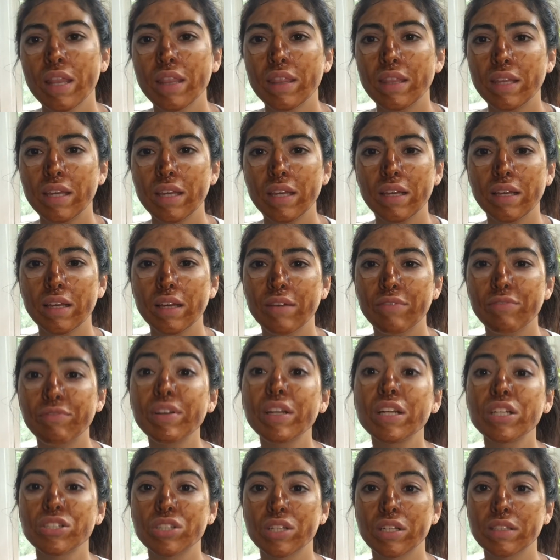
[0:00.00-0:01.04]
the
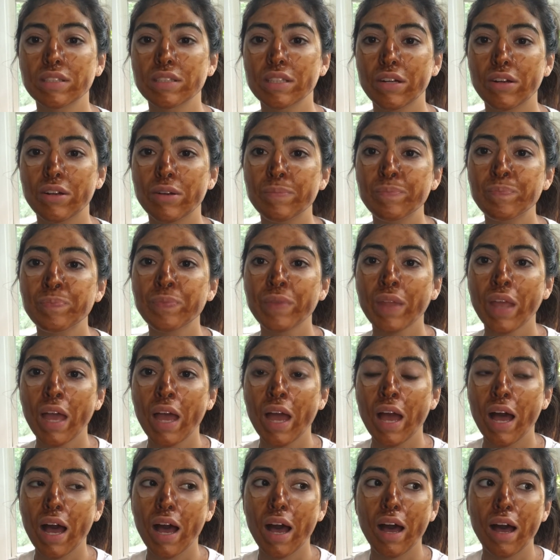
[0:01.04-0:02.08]
finishing serum,
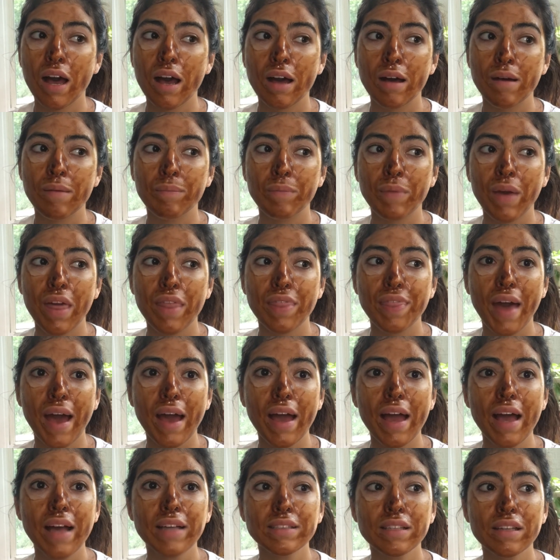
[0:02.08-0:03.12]

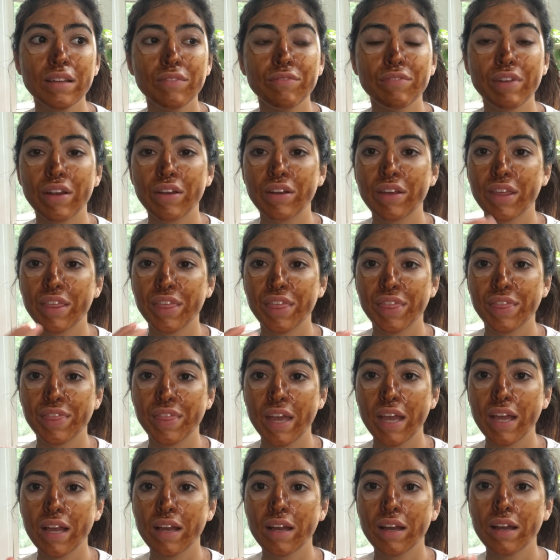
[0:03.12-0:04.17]
that has a very
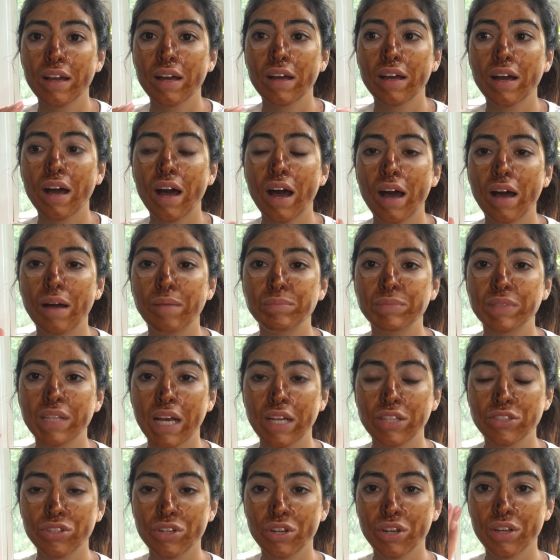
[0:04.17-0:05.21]
thick
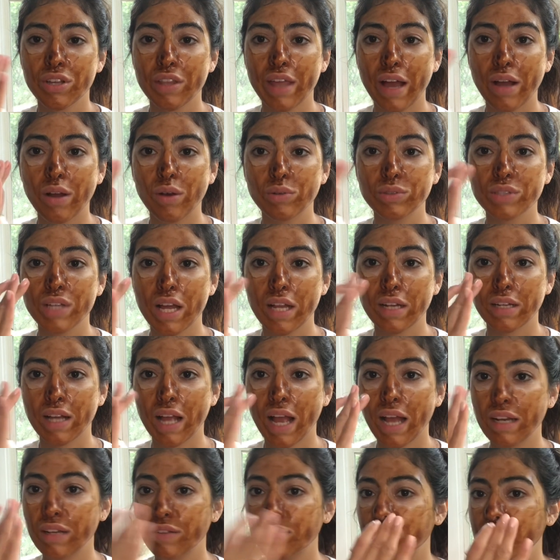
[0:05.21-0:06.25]
texture that goes on
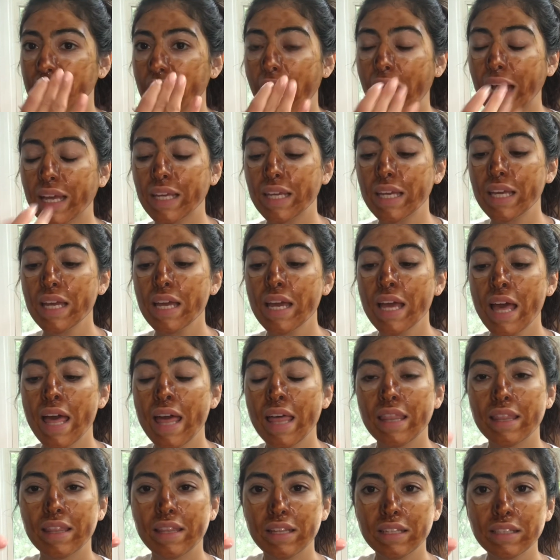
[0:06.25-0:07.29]
kind of tacky.
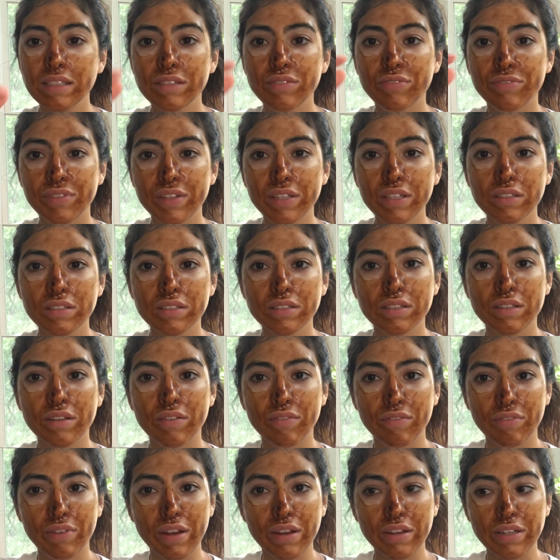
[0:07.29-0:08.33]
This feels
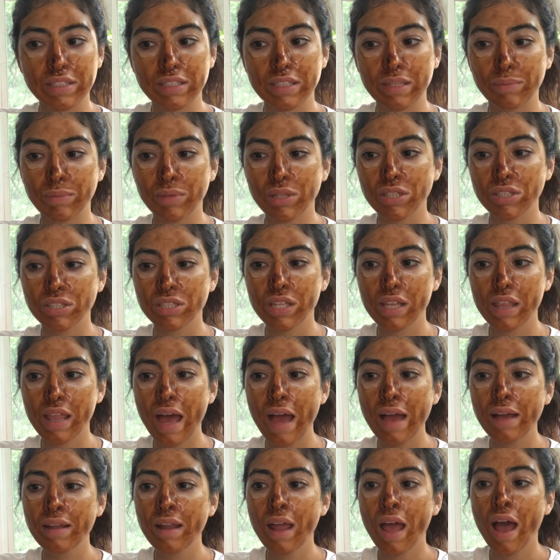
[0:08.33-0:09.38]
very similar to
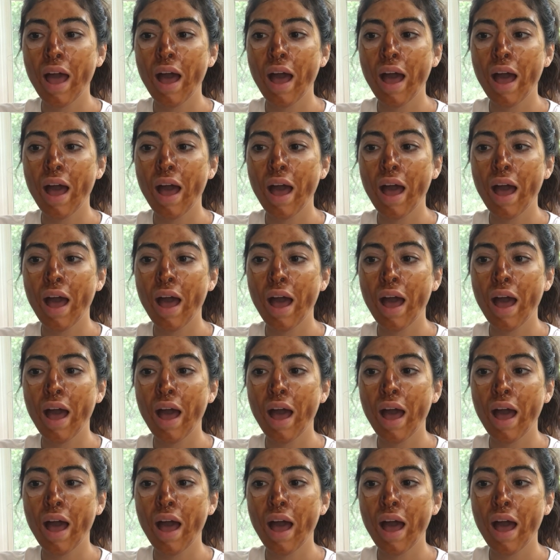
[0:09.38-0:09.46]
that.